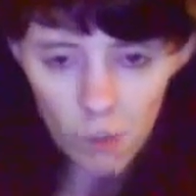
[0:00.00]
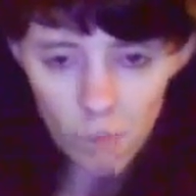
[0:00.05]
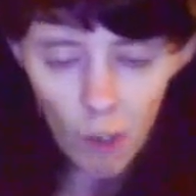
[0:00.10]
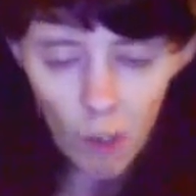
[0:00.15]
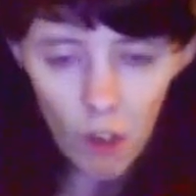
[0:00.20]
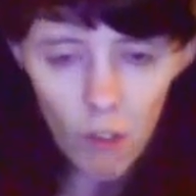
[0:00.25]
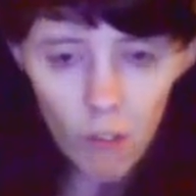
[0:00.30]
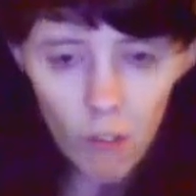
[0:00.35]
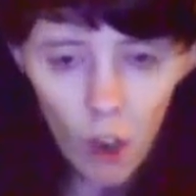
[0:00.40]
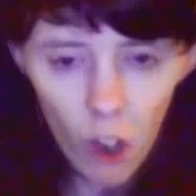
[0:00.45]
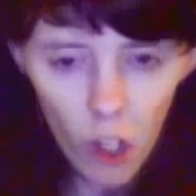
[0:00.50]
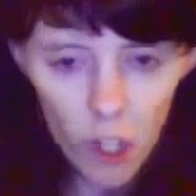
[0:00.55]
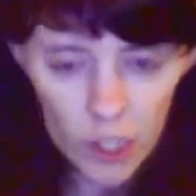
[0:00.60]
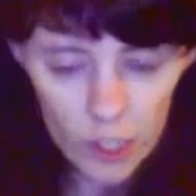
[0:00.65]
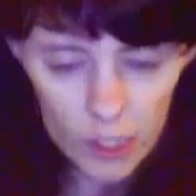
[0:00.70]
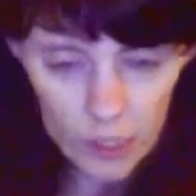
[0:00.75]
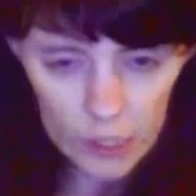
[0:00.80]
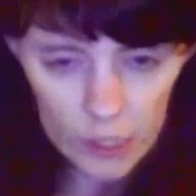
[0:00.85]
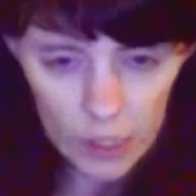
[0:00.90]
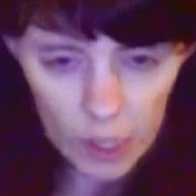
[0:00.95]
both
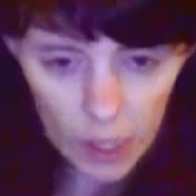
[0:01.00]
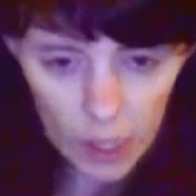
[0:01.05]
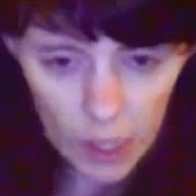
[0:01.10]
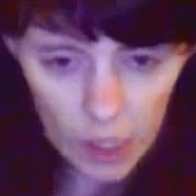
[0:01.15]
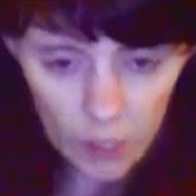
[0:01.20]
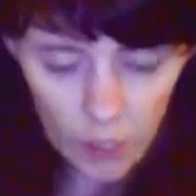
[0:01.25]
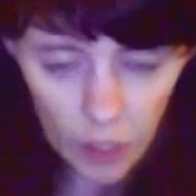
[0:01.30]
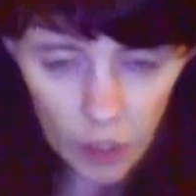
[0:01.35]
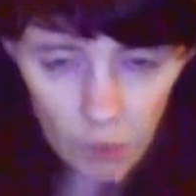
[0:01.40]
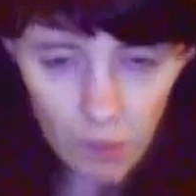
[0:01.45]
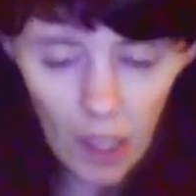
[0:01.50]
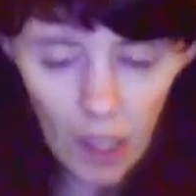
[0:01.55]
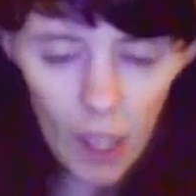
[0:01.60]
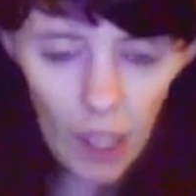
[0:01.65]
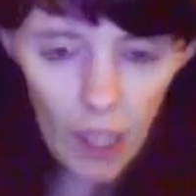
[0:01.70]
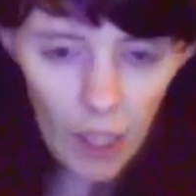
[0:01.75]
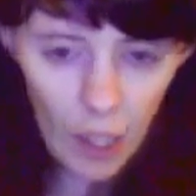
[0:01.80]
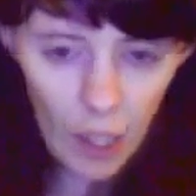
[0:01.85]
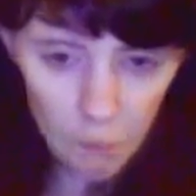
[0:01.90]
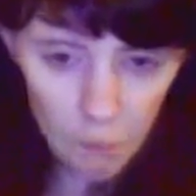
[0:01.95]
Hollies,
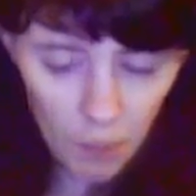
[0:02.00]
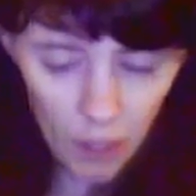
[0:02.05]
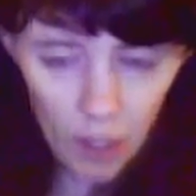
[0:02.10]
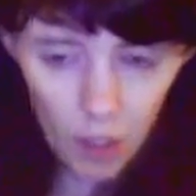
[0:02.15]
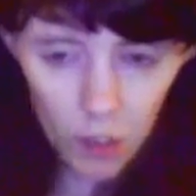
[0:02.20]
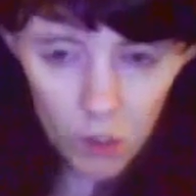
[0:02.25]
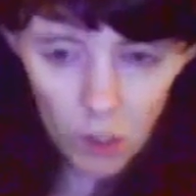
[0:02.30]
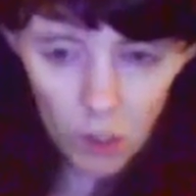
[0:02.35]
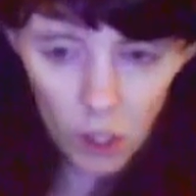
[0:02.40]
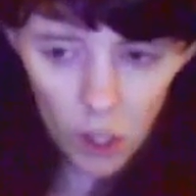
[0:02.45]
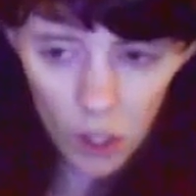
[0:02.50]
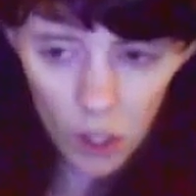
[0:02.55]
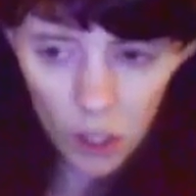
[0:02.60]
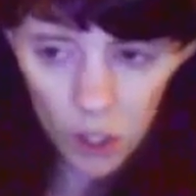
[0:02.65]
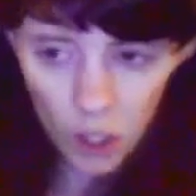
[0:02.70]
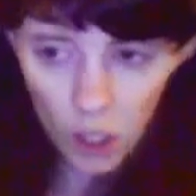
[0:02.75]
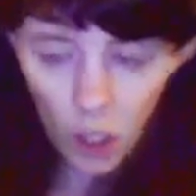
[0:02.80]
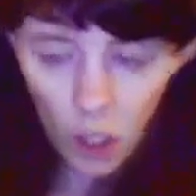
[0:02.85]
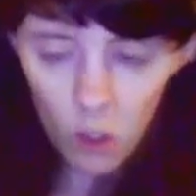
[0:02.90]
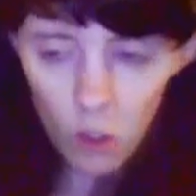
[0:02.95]
female and male,
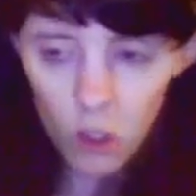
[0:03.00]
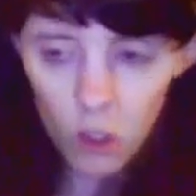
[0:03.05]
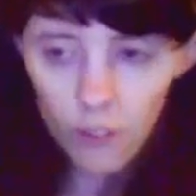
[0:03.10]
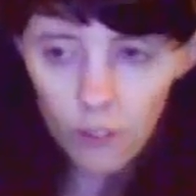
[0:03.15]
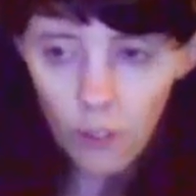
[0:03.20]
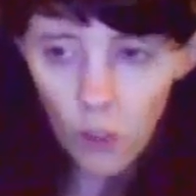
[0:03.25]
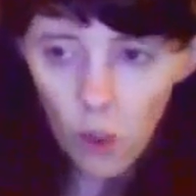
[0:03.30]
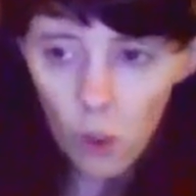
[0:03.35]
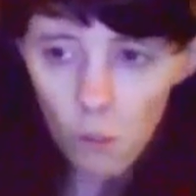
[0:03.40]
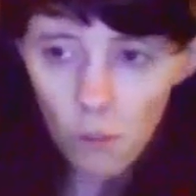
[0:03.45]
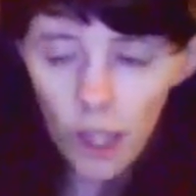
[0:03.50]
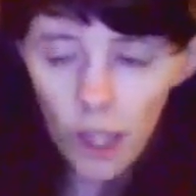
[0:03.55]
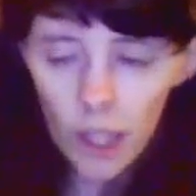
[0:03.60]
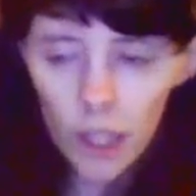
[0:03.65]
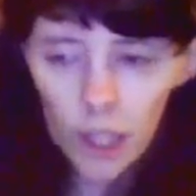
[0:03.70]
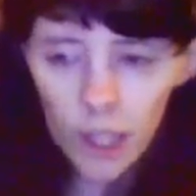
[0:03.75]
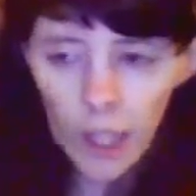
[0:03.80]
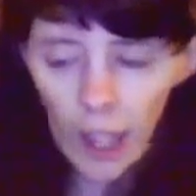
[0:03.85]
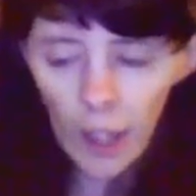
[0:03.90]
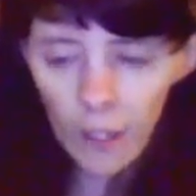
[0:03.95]
and all the four
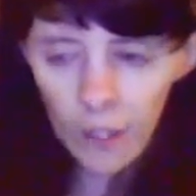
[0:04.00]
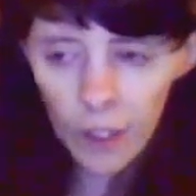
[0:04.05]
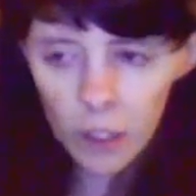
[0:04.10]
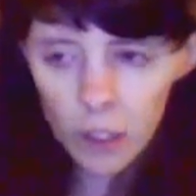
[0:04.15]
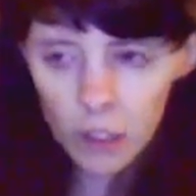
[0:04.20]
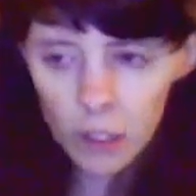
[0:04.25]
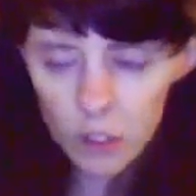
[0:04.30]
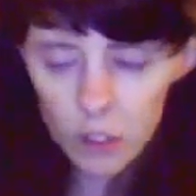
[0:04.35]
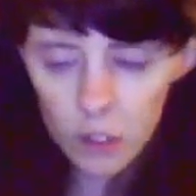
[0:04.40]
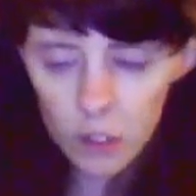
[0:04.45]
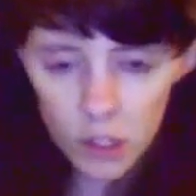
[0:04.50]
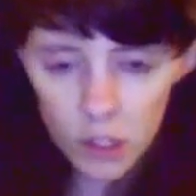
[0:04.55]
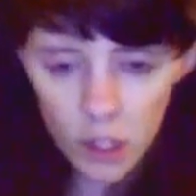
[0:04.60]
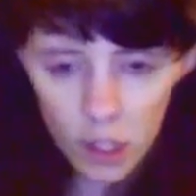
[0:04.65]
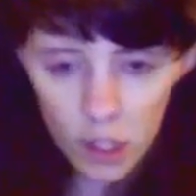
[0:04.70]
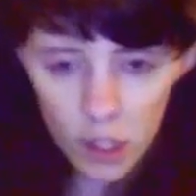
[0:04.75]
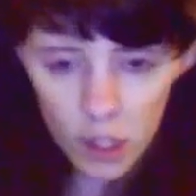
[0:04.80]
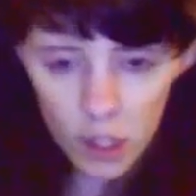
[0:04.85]
main characters,